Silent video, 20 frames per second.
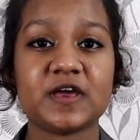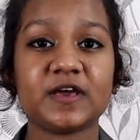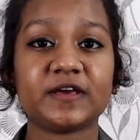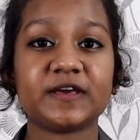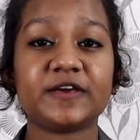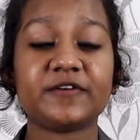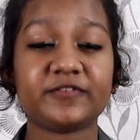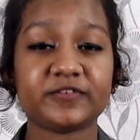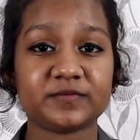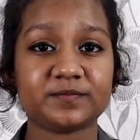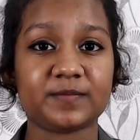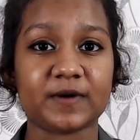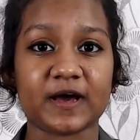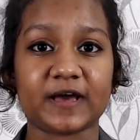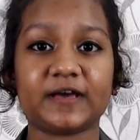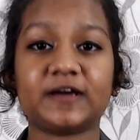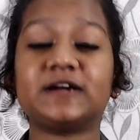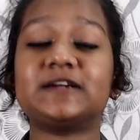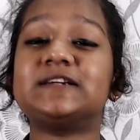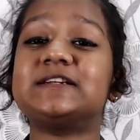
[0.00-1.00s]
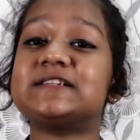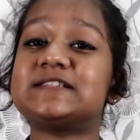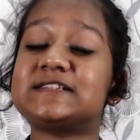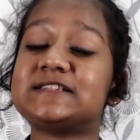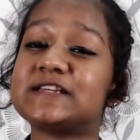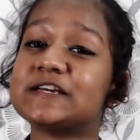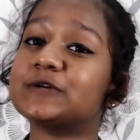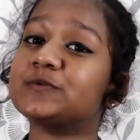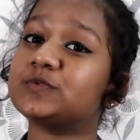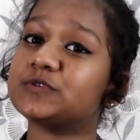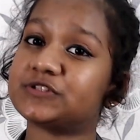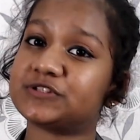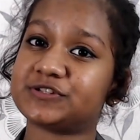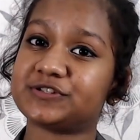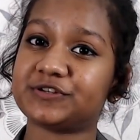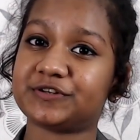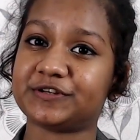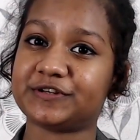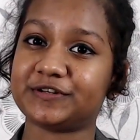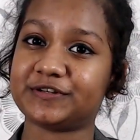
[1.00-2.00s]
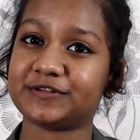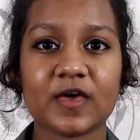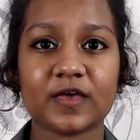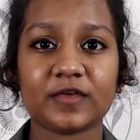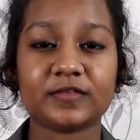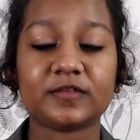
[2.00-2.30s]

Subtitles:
given by a distinguished student.